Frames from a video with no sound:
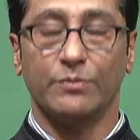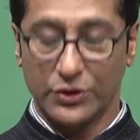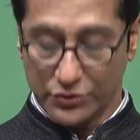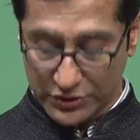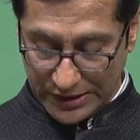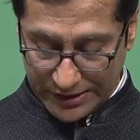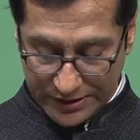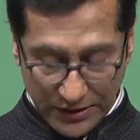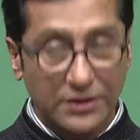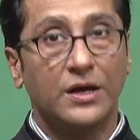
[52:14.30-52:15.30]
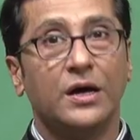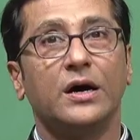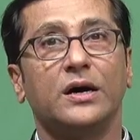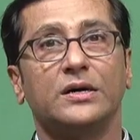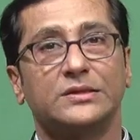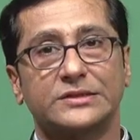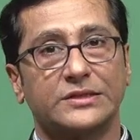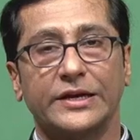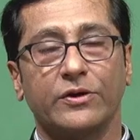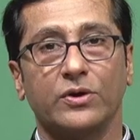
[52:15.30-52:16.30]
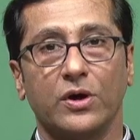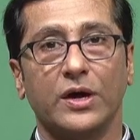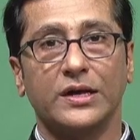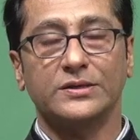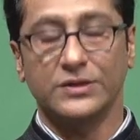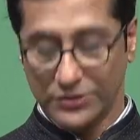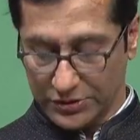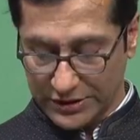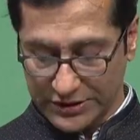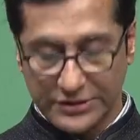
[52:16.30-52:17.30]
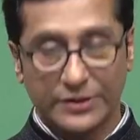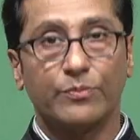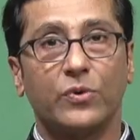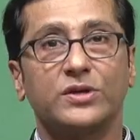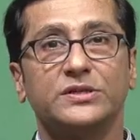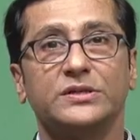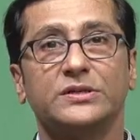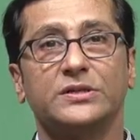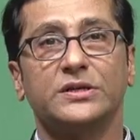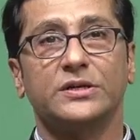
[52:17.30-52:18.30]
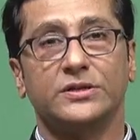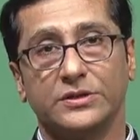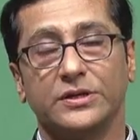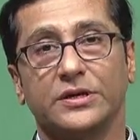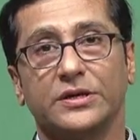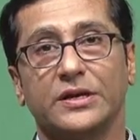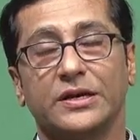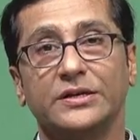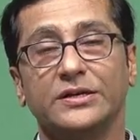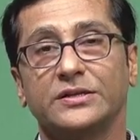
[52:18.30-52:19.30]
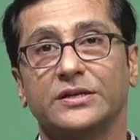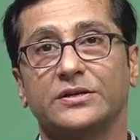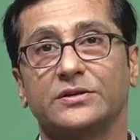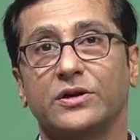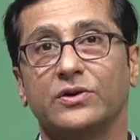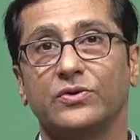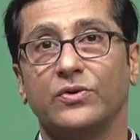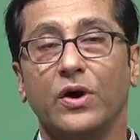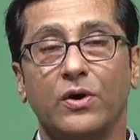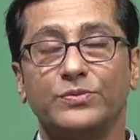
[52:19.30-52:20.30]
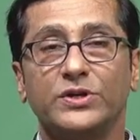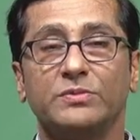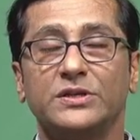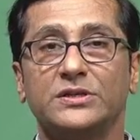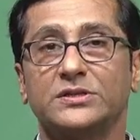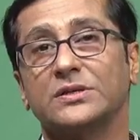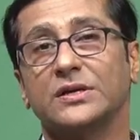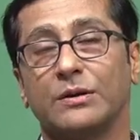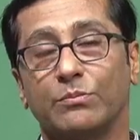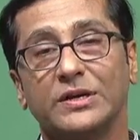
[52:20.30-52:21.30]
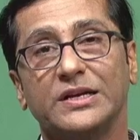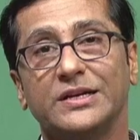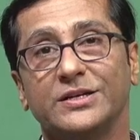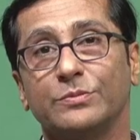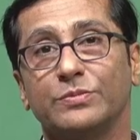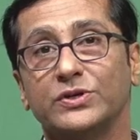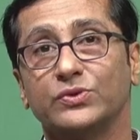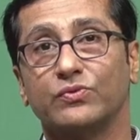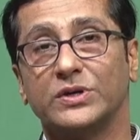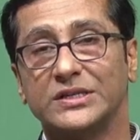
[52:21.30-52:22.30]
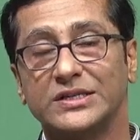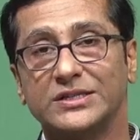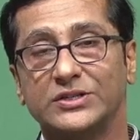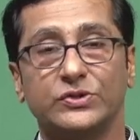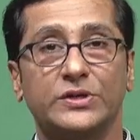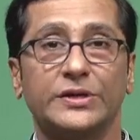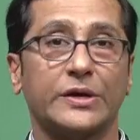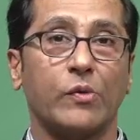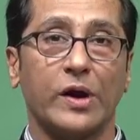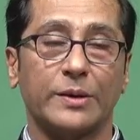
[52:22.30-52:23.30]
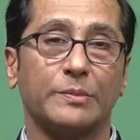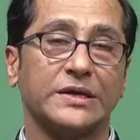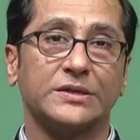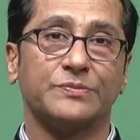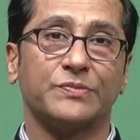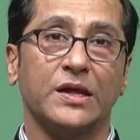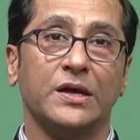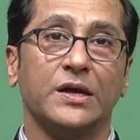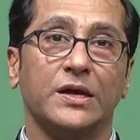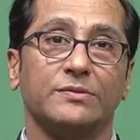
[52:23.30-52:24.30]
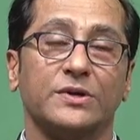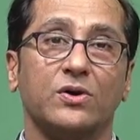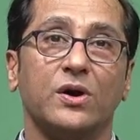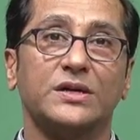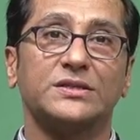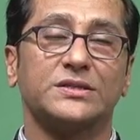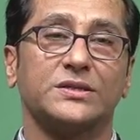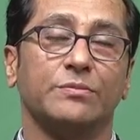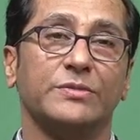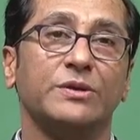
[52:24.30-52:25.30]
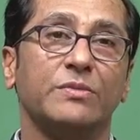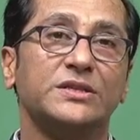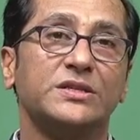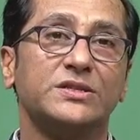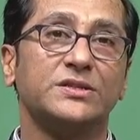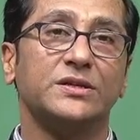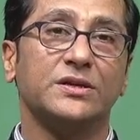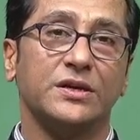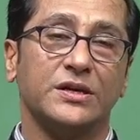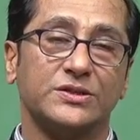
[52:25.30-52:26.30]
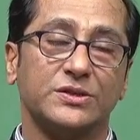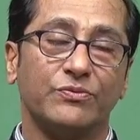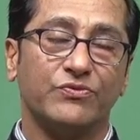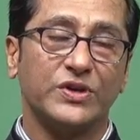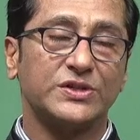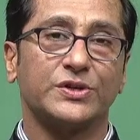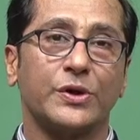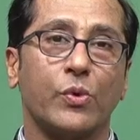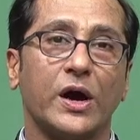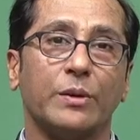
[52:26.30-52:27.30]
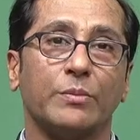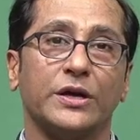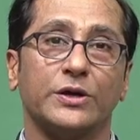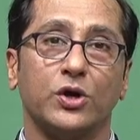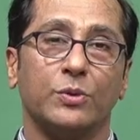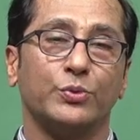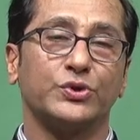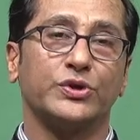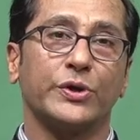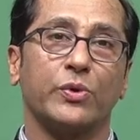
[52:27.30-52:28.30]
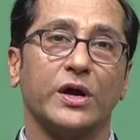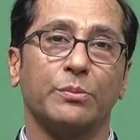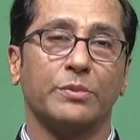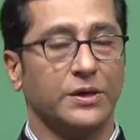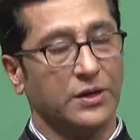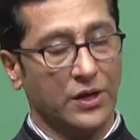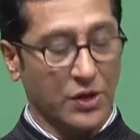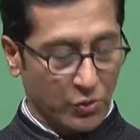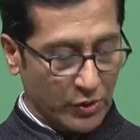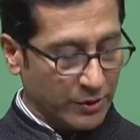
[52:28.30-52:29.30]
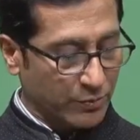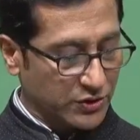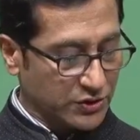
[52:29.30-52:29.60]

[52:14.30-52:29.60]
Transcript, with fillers: we are able to select the uh, silicon oil. So, this is an important uh, thing, uh, learning that now optimization completely depends what is your requirement. If the cost minimization is a first requirement, topmost requirement, quite